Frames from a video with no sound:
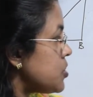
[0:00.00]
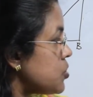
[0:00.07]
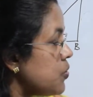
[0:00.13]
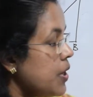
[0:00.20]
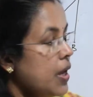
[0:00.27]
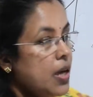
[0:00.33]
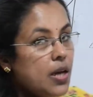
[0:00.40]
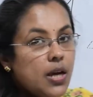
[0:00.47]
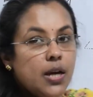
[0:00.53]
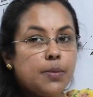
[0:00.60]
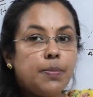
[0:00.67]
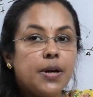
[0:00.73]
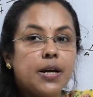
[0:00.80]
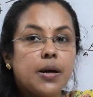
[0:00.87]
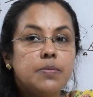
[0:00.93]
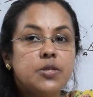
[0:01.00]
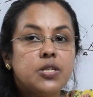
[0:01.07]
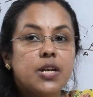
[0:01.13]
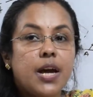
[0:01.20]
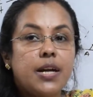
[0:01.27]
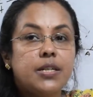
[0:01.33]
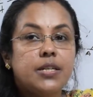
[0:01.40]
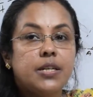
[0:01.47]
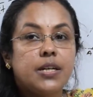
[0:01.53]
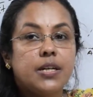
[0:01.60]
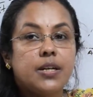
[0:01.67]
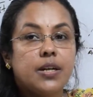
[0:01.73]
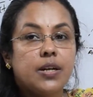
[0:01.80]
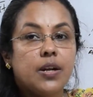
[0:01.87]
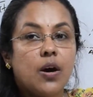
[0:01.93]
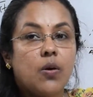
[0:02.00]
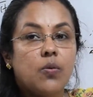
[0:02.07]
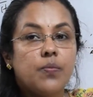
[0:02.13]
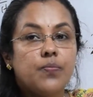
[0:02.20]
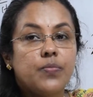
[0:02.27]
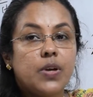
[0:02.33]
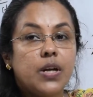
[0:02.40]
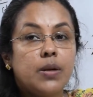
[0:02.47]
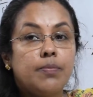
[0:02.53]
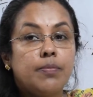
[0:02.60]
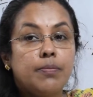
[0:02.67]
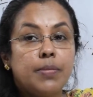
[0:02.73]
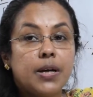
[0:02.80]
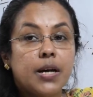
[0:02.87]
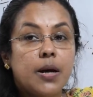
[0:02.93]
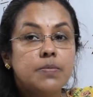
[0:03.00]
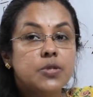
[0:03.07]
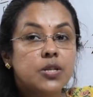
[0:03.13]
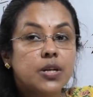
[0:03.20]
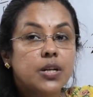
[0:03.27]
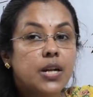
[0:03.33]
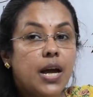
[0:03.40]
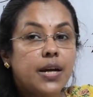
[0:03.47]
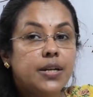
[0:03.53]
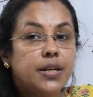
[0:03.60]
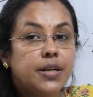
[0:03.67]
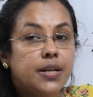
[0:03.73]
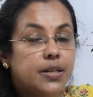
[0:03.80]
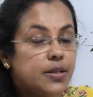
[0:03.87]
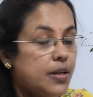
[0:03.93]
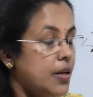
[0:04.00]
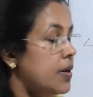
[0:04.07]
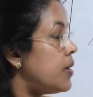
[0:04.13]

to it? It becomes 90 degree now. It becomes 90 degree.